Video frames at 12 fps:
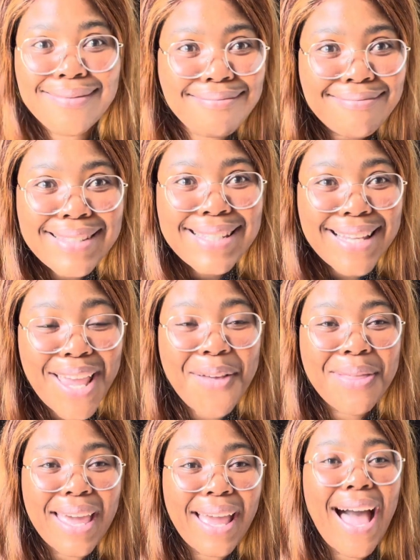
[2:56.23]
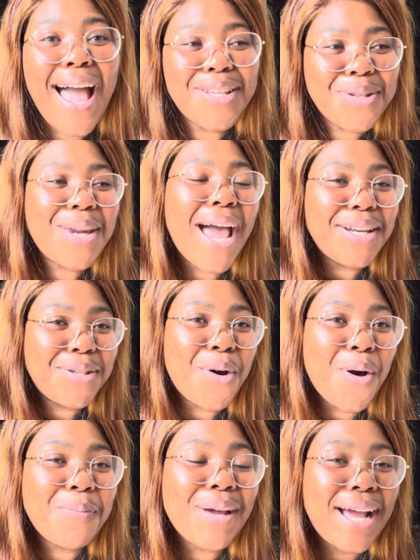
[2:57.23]
see you there. I do
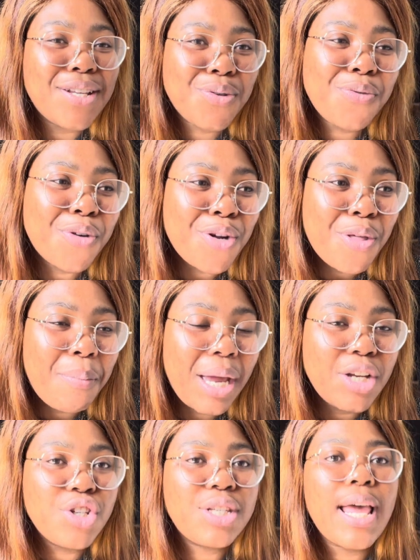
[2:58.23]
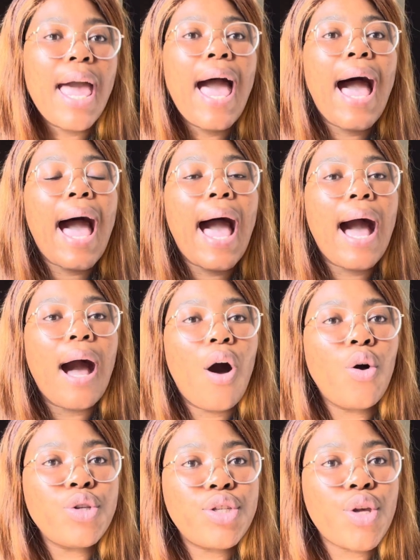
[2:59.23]
hope you guys do follow the pages.
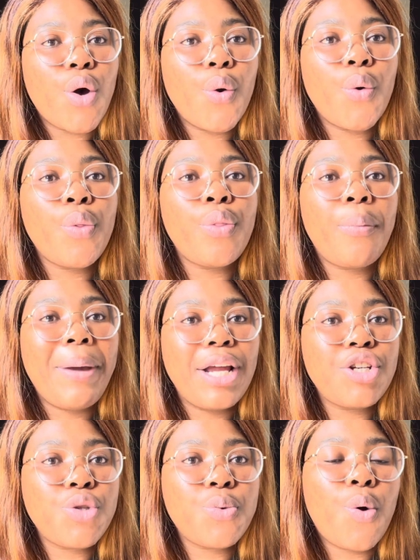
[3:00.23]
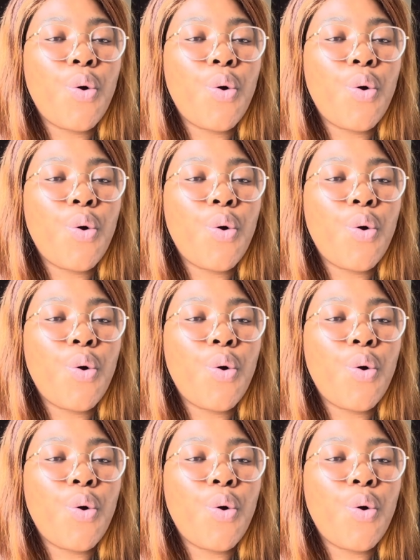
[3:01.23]
Also, the pages will